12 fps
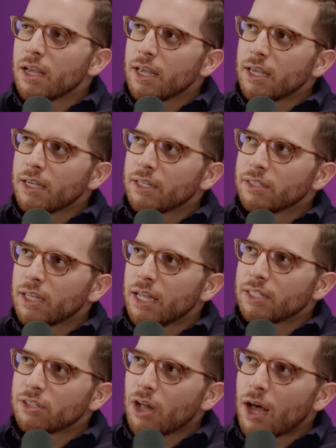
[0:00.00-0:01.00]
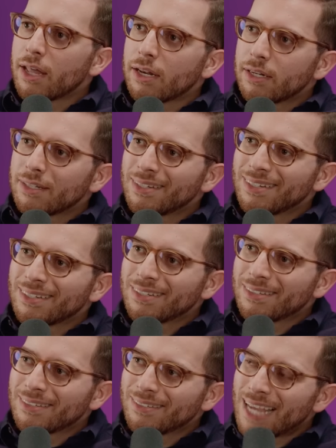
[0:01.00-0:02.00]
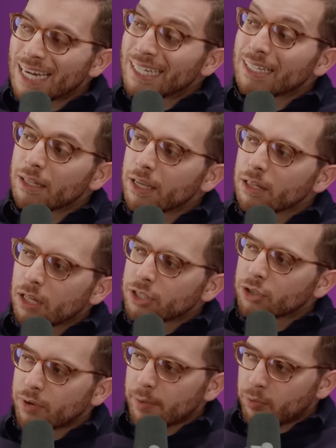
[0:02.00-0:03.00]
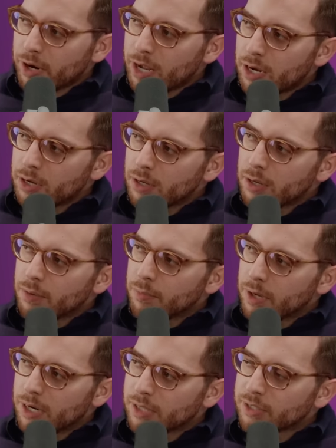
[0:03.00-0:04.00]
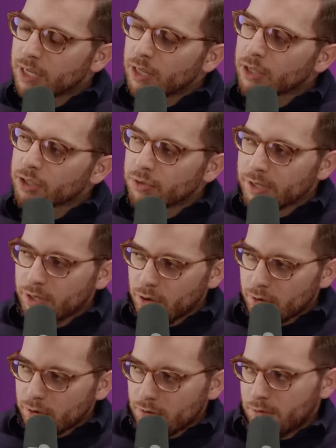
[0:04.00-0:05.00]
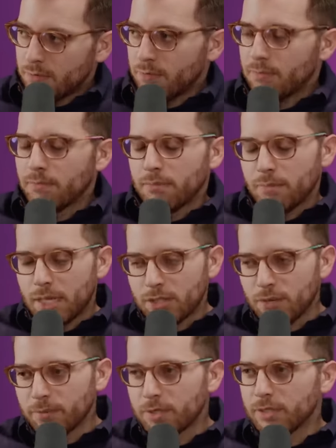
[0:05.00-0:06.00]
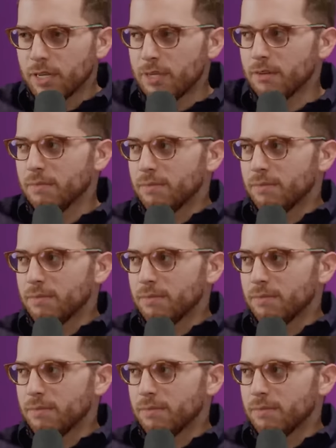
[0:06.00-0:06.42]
is it's not technically a luxury brand, but it is Okay. a luxury car. That's how I'm going to say it.